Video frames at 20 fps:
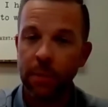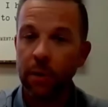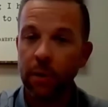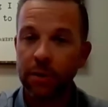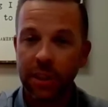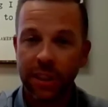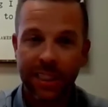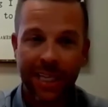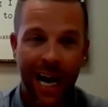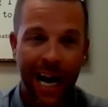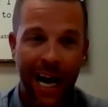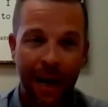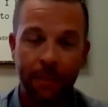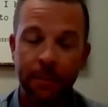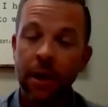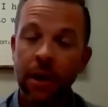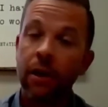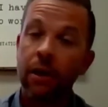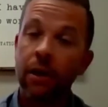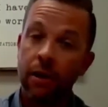Most of the
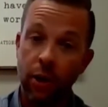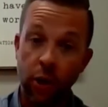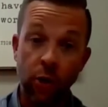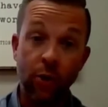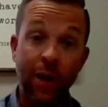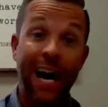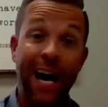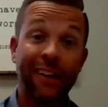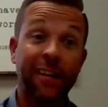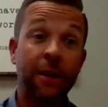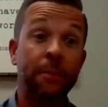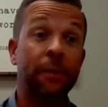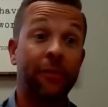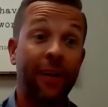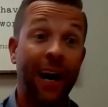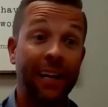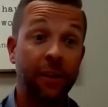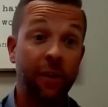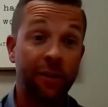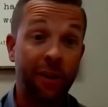time, you guys can
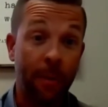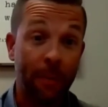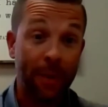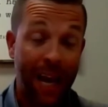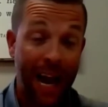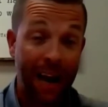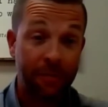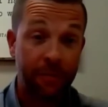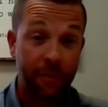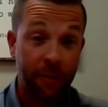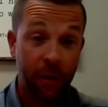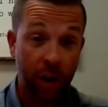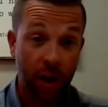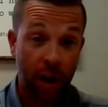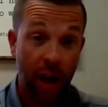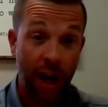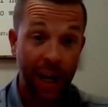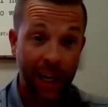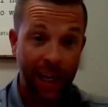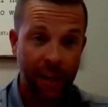provide those on behalf of your
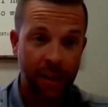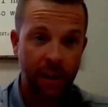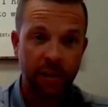client.